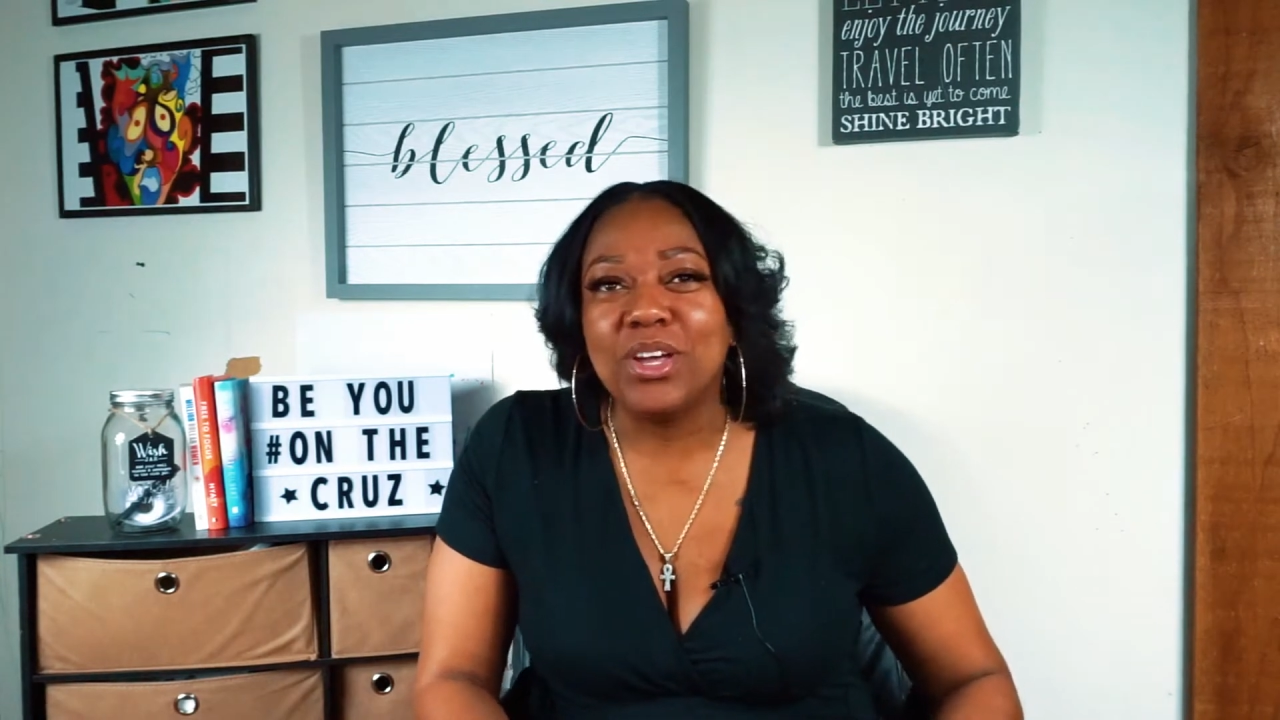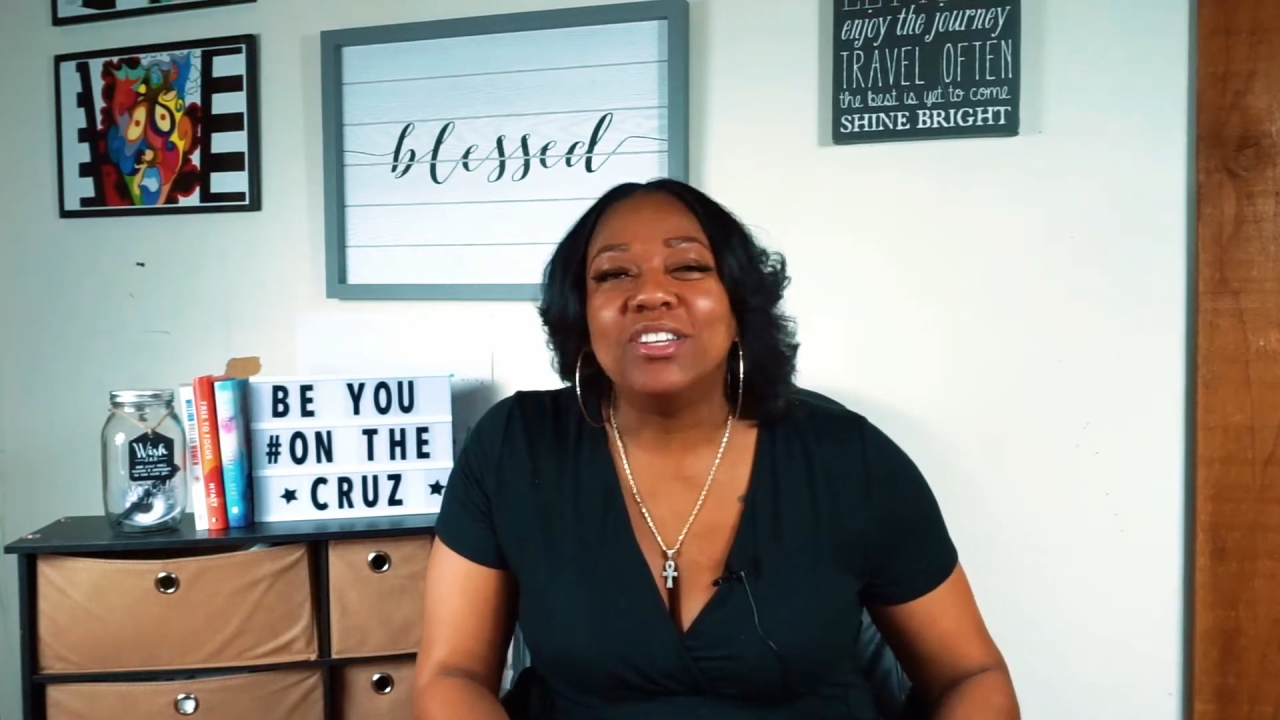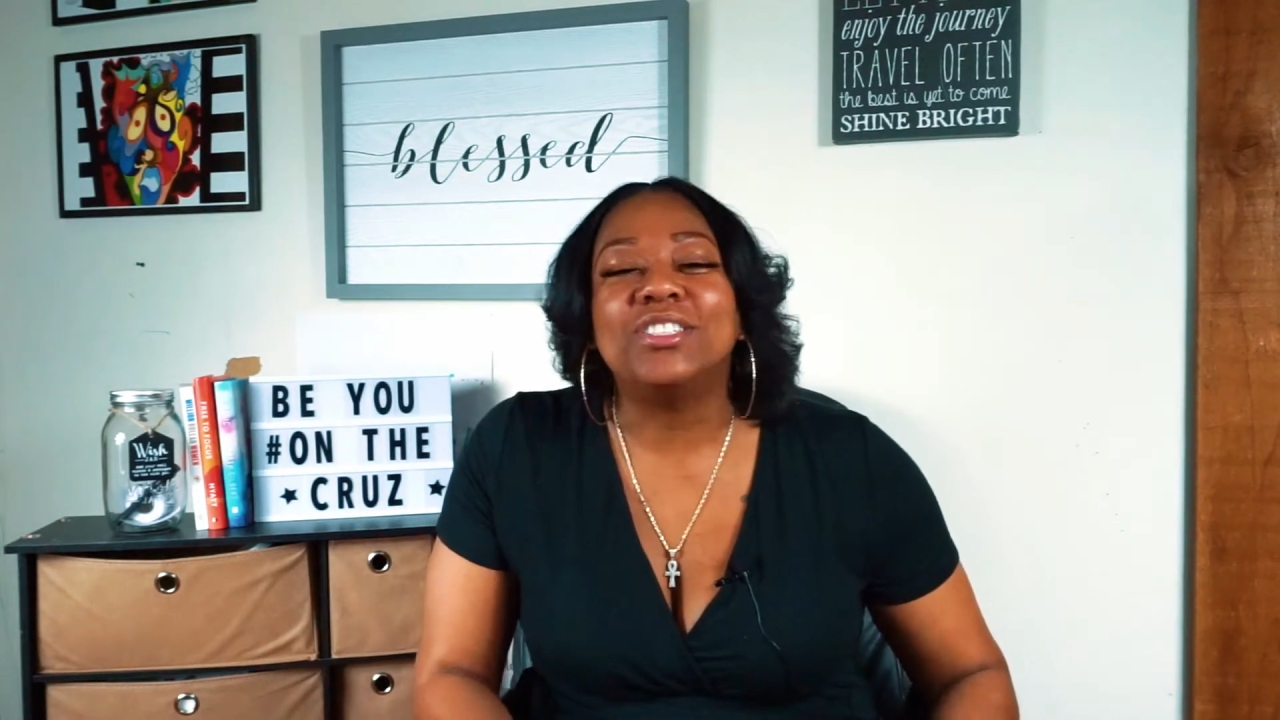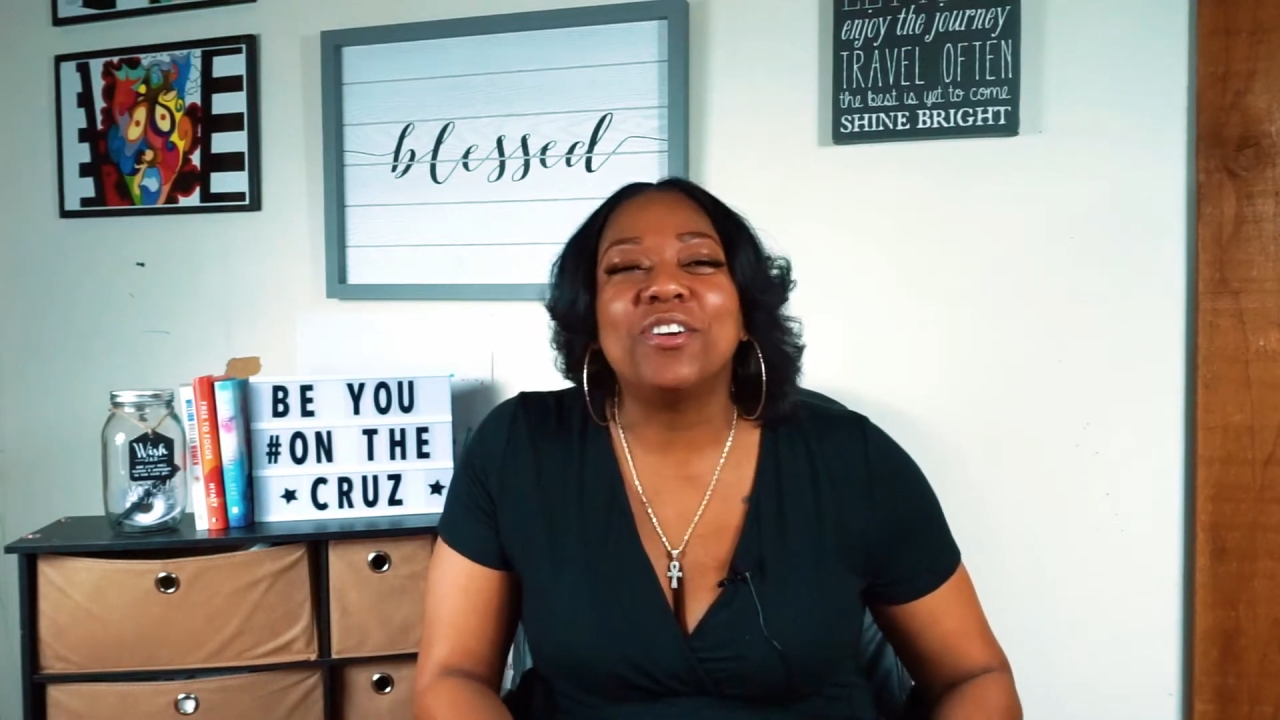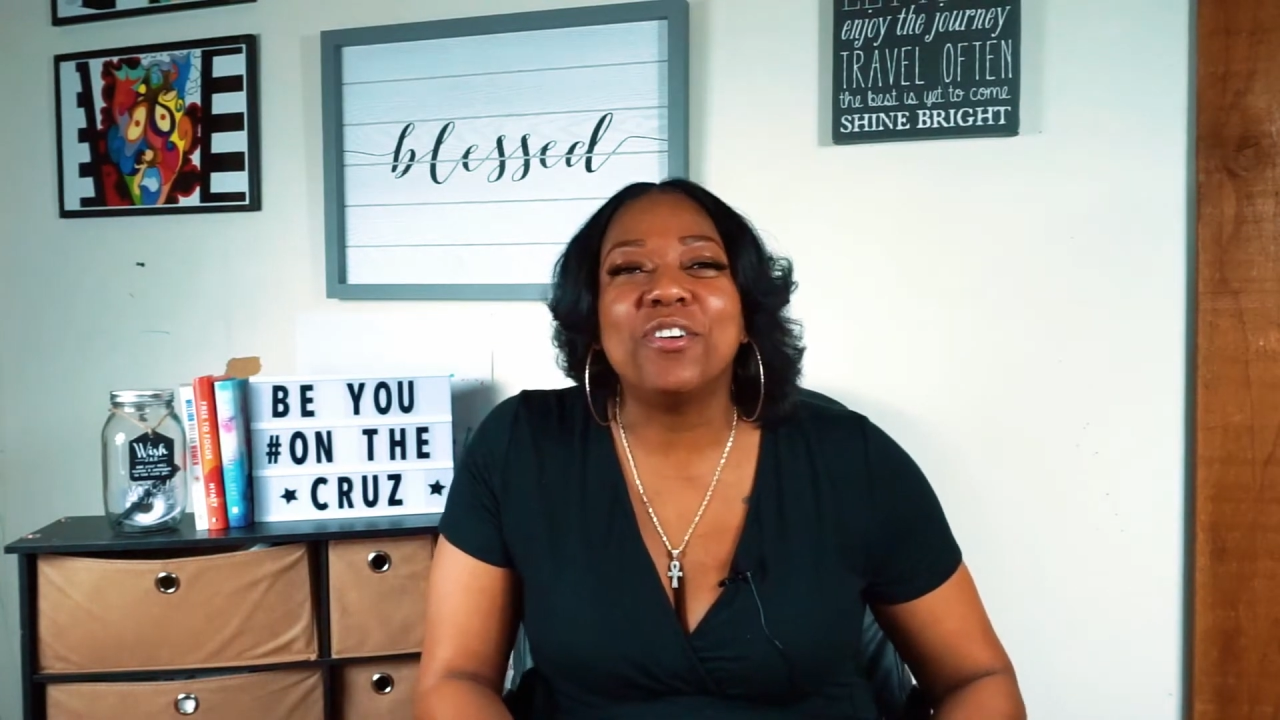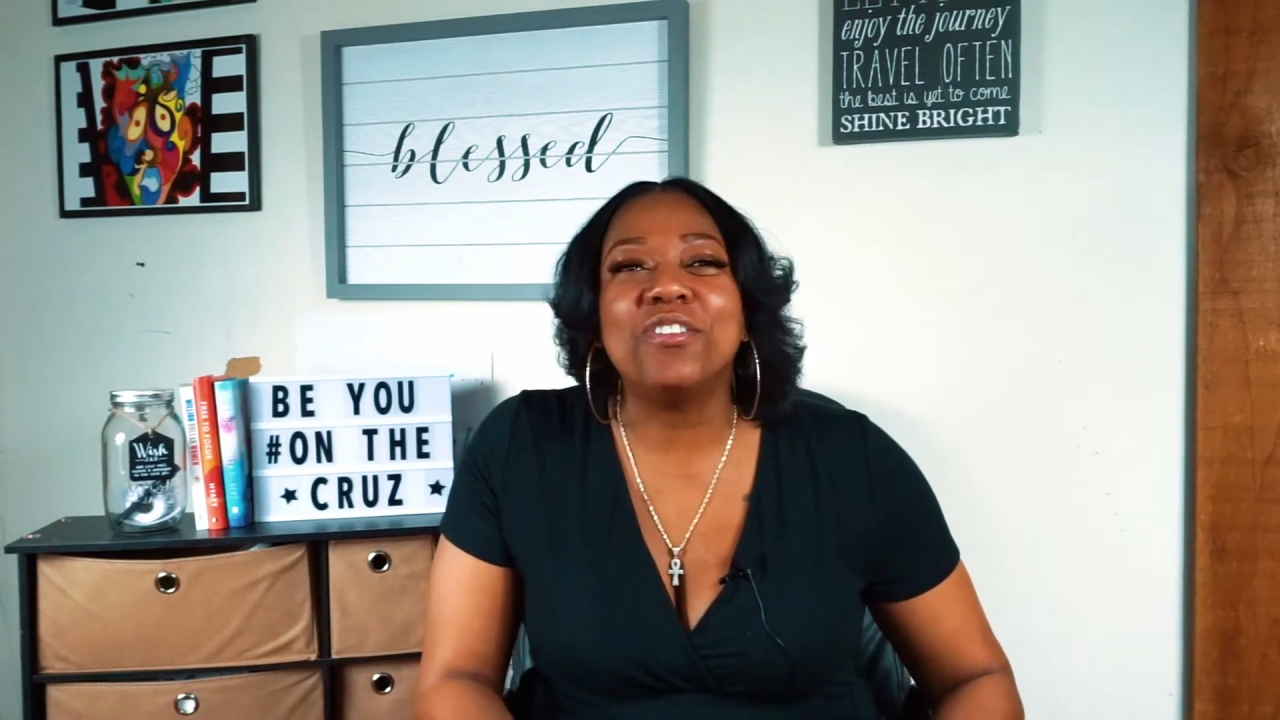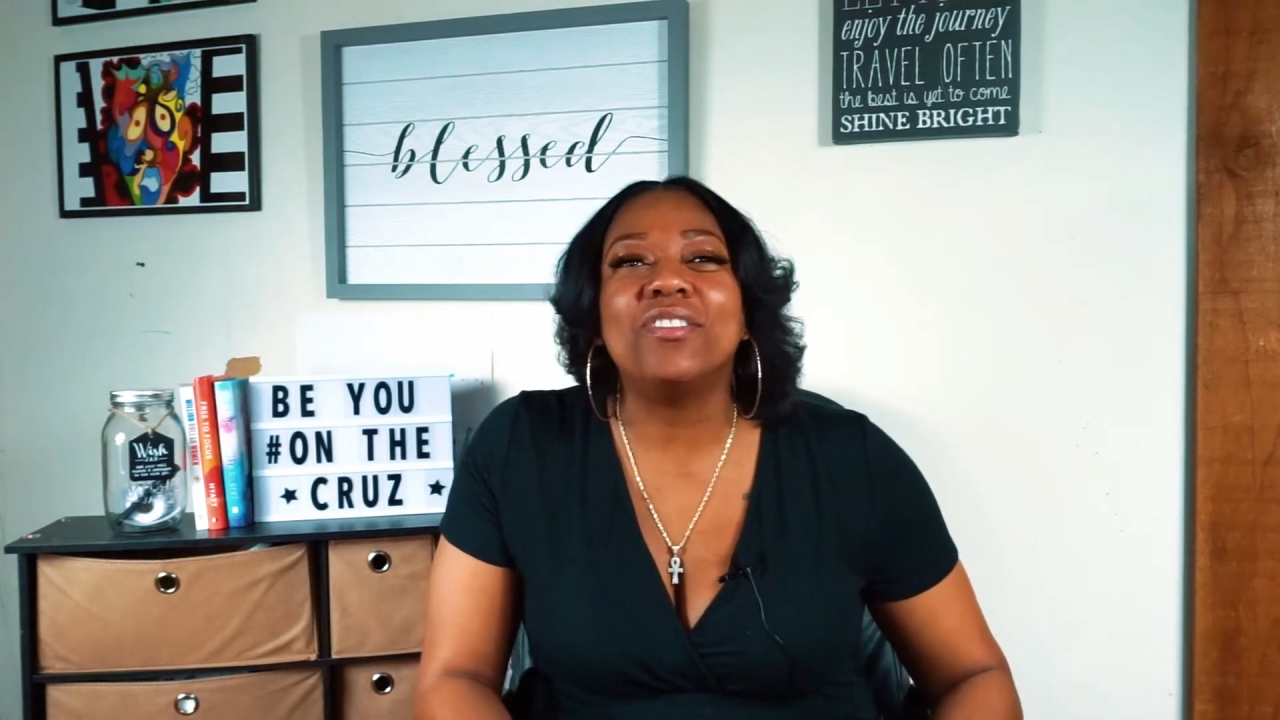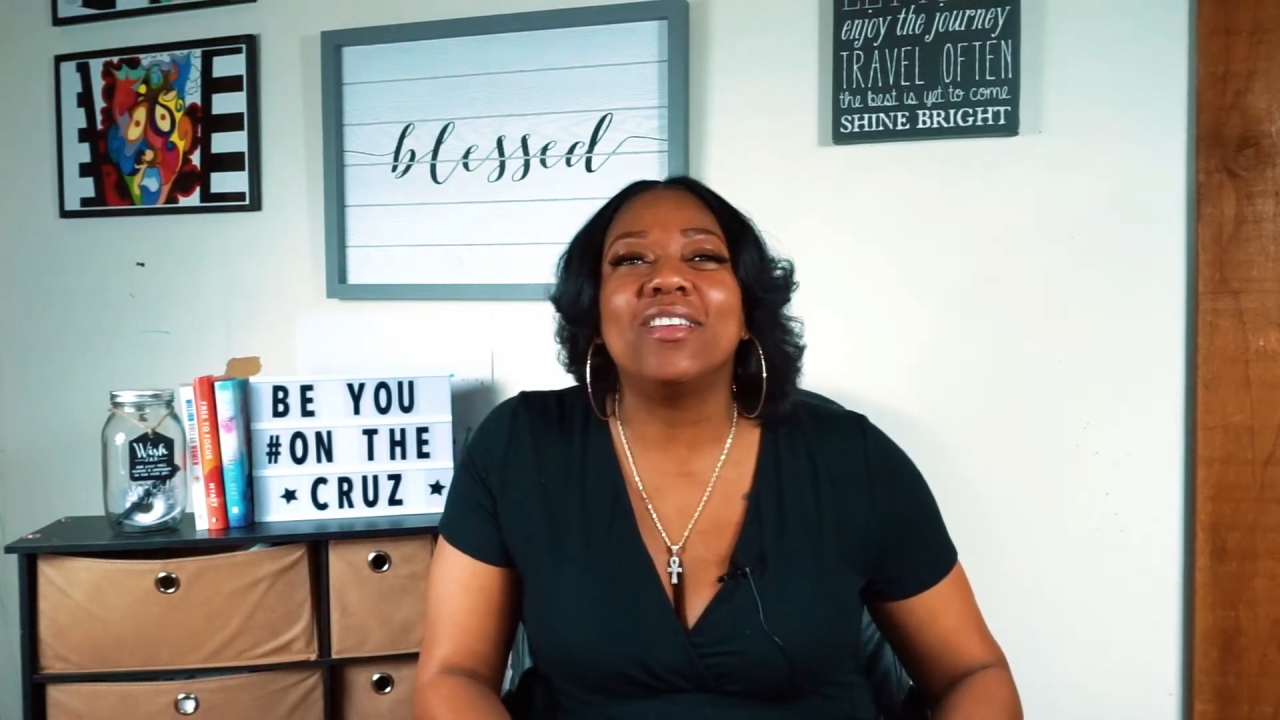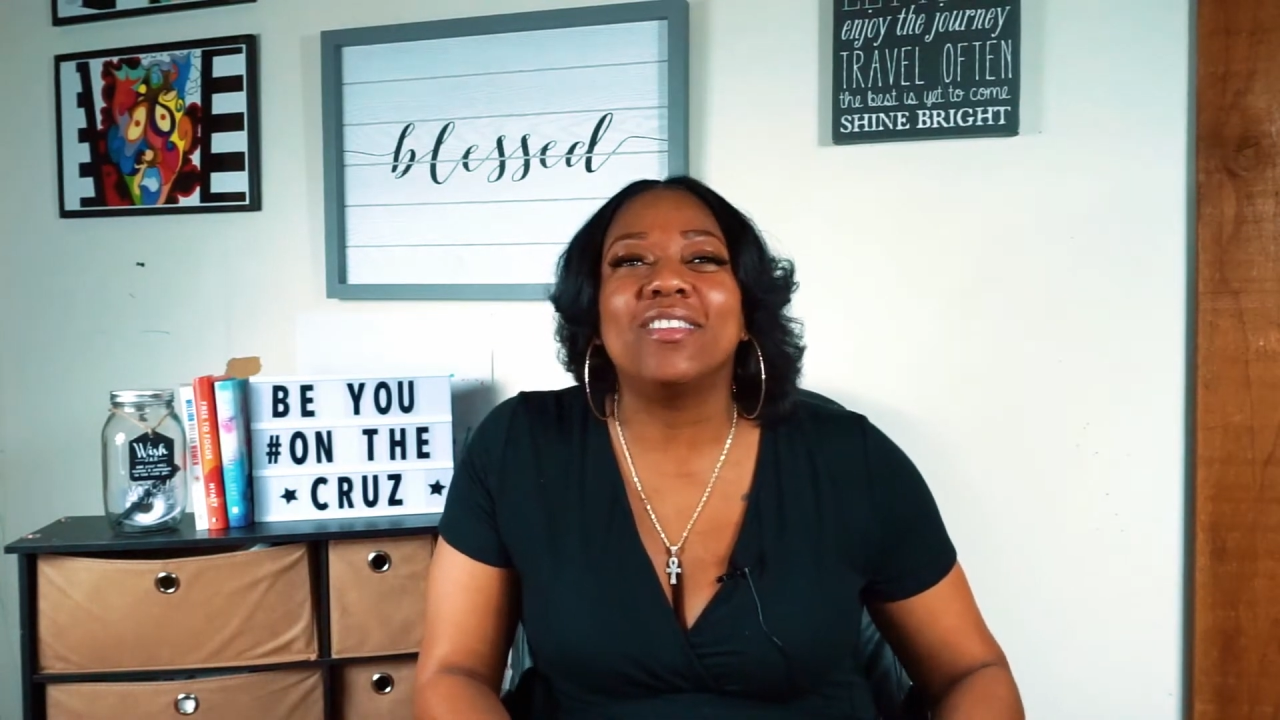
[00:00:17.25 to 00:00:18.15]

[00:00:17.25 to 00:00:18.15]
turn their